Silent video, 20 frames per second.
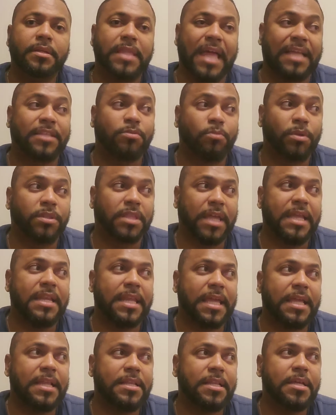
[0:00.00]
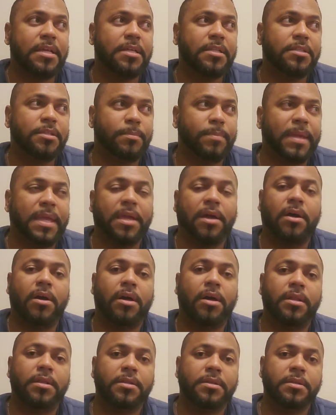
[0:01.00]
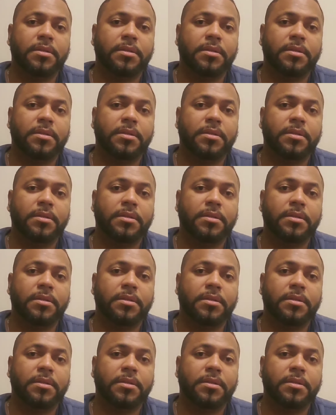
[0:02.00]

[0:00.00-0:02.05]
That's what they need to be on.